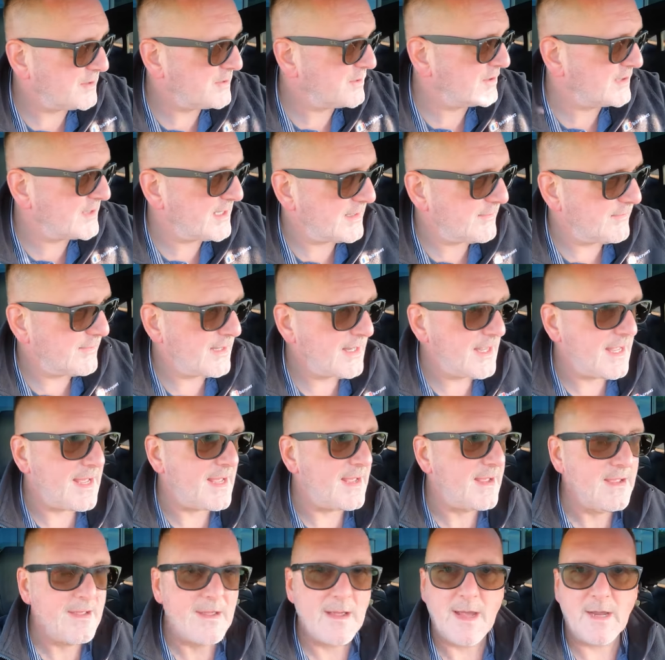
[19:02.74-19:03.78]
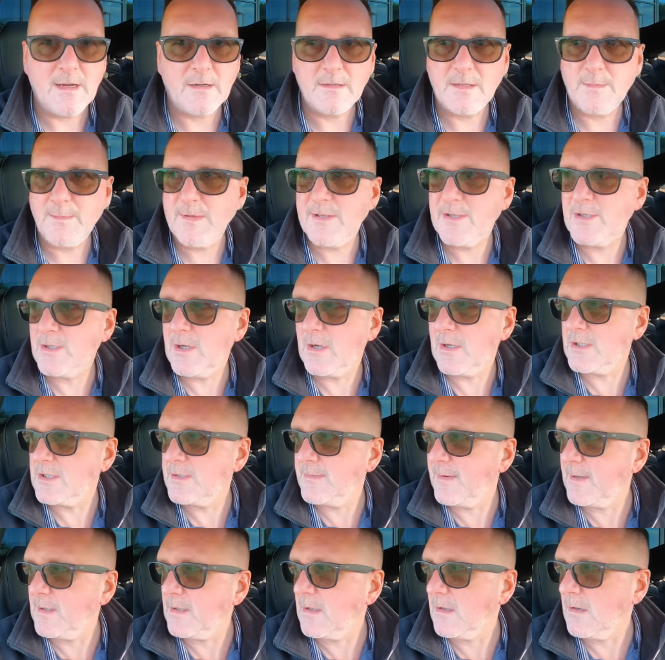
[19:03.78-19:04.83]
just over there. I could have been charging
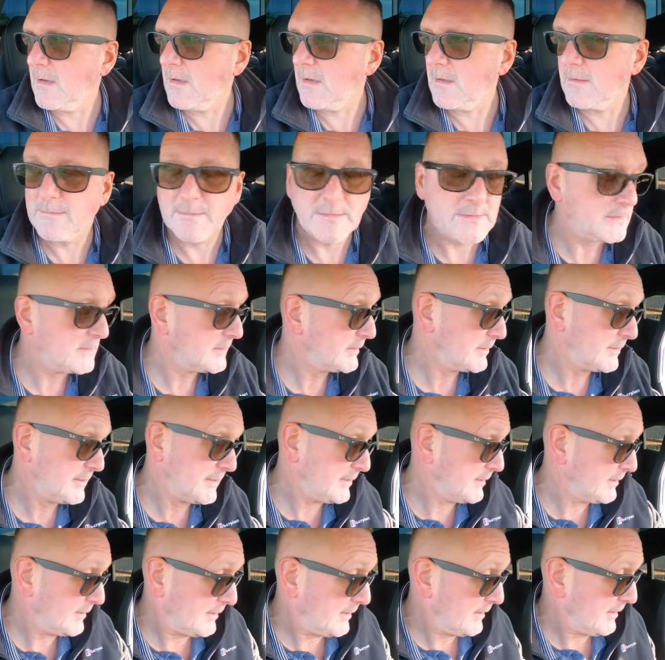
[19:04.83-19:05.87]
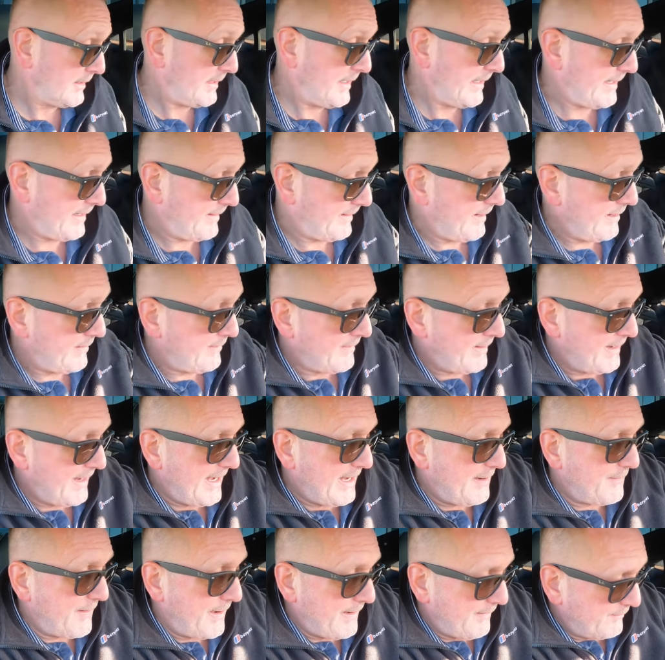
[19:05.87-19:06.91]
my car. I don't know.
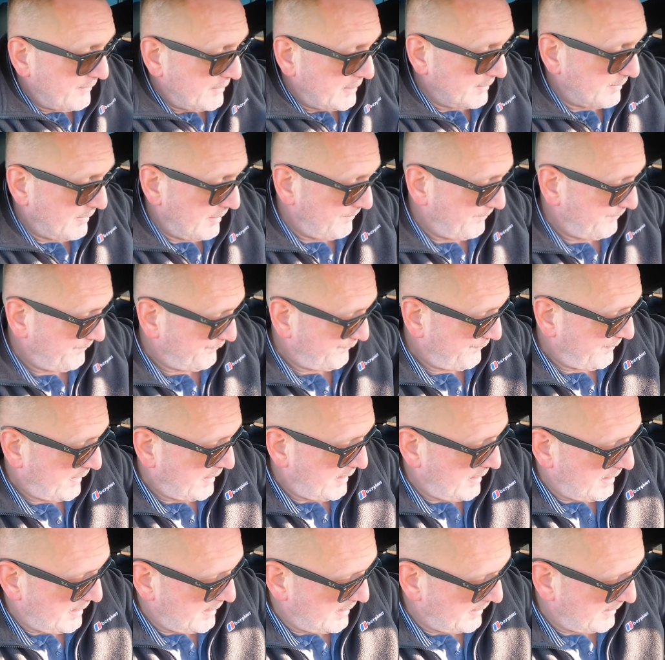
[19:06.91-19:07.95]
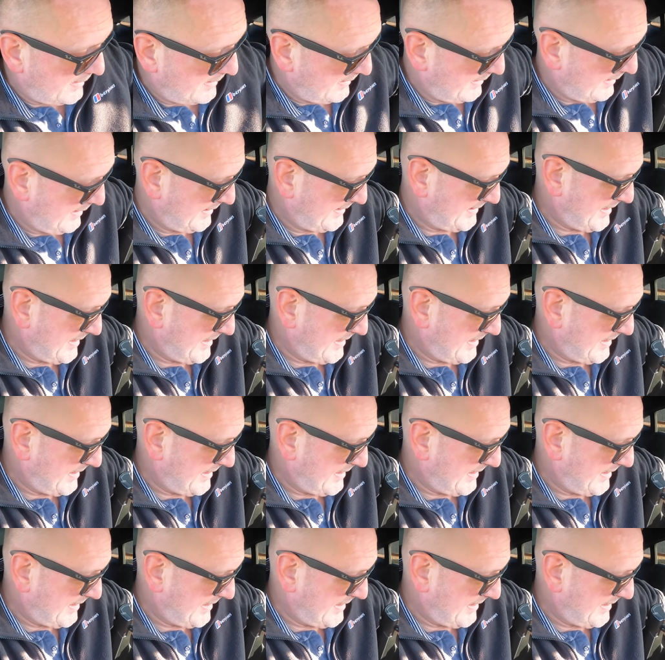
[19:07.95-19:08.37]
Anyway, come on, let's